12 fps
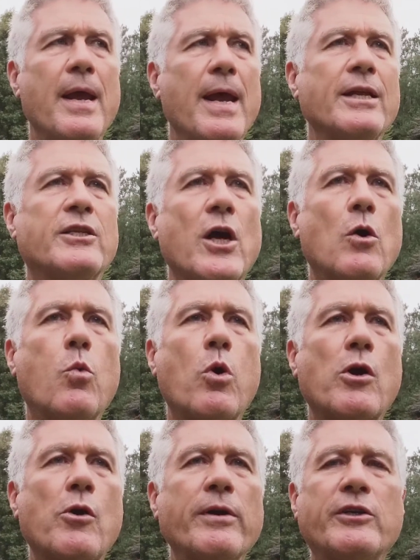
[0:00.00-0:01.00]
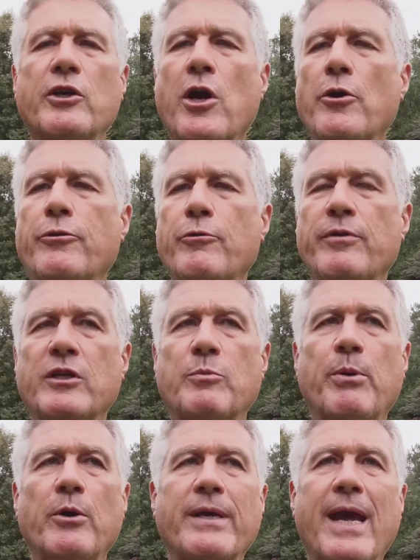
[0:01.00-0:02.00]
And so we're going to go through this
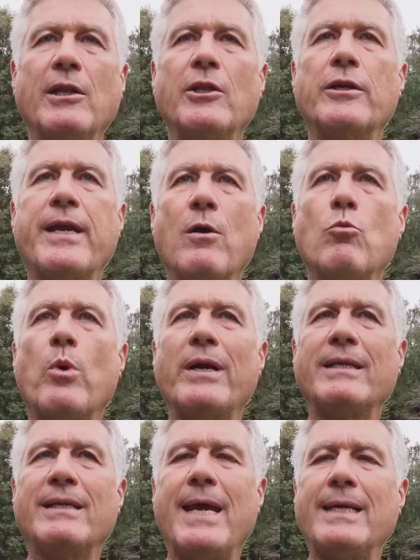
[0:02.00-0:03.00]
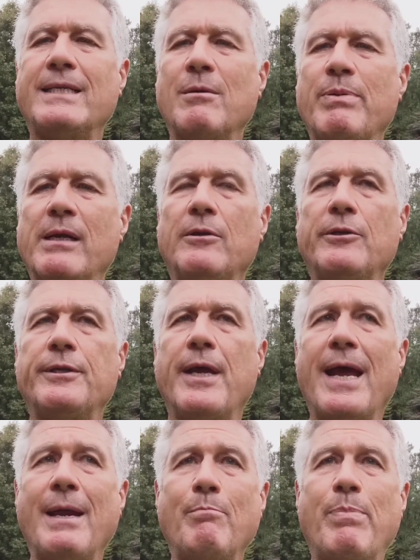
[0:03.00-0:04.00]
book and look at what it takes to build
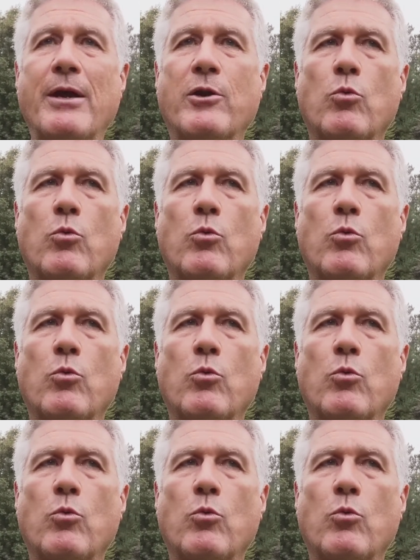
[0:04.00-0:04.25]
a better